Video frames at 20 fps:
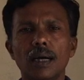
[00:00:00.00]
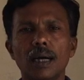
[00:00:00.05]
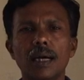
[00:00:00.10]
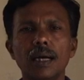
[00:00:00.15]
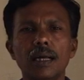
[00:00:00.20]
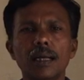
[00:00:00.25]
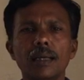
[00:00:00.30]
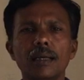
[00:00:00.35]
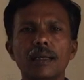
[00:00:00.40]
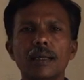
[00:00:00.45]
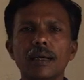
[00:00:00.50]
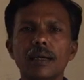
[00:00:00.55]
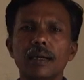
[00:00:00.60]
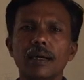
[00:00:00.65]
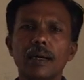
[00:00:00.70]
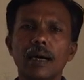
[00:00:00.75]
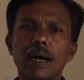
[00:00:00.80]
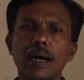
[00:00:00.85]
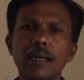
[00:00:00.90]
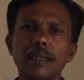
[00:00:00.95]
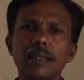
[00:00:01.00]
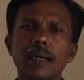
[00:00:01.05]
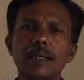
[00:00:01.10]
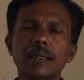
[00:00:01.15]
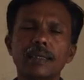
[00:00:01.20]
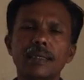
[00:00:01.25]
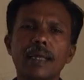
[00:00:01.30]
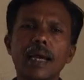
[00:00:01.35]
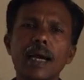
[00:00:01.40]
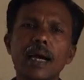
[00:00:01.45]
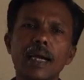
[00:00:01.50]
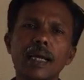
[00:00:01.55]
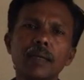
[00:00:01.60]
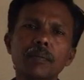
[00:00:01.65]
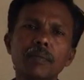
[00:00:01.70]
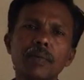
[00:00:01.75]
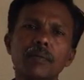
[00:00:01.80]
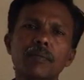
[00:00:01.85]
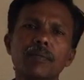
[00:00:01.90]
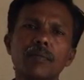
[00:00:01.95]
And at that
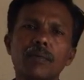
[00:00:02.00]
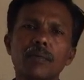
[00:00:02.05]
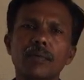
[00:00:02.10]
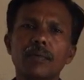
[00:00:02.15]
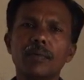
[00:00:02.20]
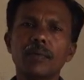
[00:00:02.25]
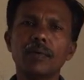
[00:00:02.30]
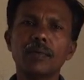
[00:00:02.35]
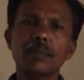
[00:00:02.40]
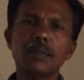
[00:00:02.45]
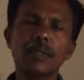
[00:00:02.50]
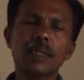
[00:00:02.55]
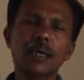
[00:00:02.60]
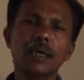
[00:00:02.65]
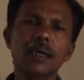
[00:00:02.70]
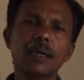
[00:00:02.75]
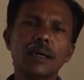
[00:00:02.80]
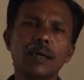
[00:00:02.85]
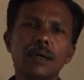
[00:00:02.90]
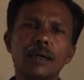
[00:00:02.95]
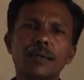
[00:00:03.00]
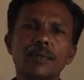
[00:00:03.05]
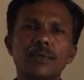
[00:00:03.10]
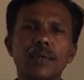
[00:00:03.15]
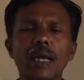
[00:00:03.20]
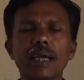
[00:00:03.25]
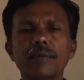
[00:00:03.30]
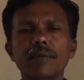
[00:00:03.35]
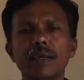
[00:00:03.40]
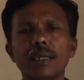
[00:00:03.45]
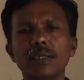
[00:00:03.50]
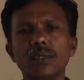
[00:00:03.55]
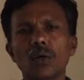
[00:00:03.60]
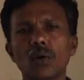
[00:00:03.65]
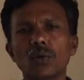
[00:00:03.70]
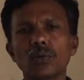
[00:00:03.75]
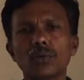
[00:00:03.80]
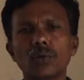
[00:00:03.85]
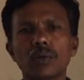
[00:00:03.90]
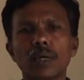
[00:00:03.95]
time, the driver is
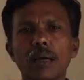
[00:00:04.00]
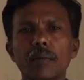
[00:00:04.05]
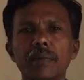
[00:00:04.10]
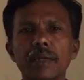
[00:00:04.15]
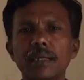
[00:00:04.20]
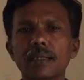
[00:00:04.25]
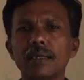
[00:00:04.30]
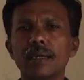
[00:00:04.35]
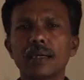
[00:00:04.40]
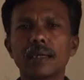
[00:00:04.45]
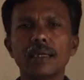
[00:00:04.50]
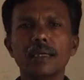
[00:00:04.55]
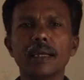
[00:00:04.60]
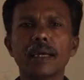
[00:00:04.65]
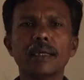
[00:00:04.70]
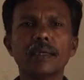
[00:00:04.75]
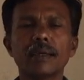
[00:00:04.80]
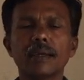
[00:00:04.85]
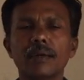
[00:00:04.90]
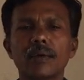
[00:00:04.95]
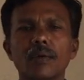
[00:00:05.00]
also coming, the conductor